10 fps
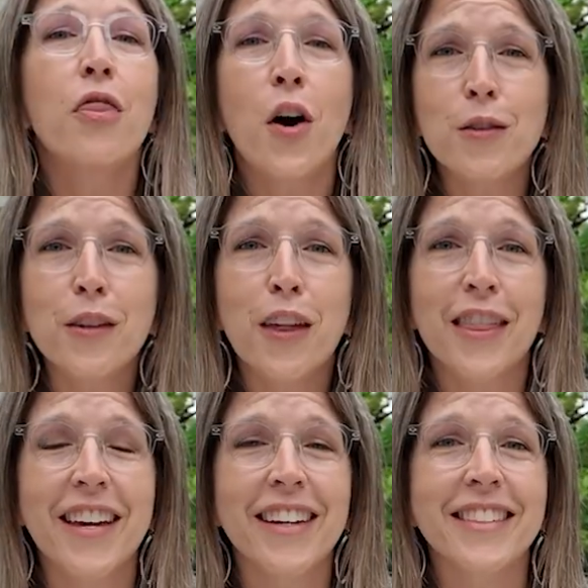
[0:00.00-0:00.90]
Those are the
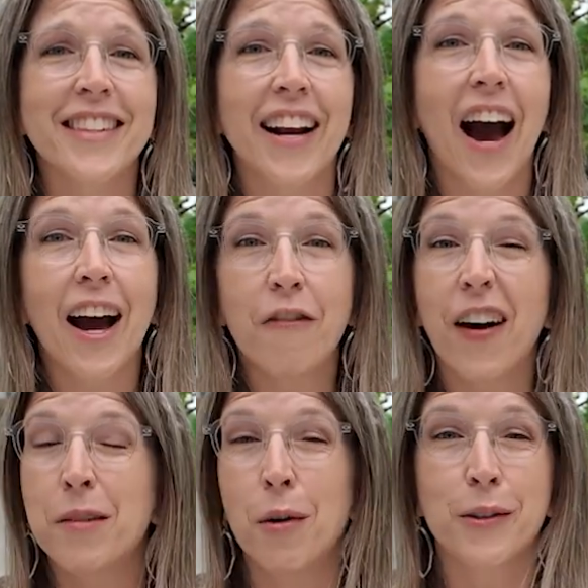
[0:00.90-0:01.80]
things that I
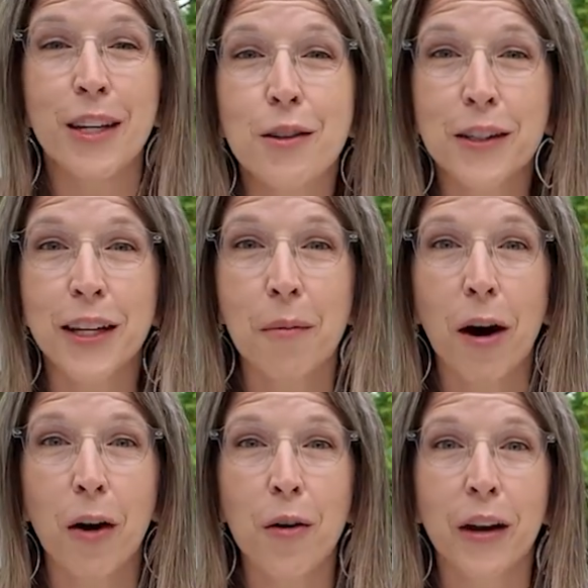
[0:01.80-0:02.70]
find most interesting
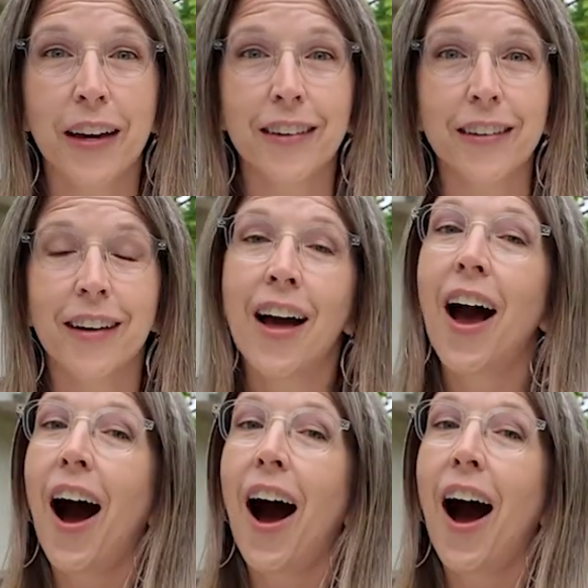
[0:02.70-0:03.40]
about Oak Hill.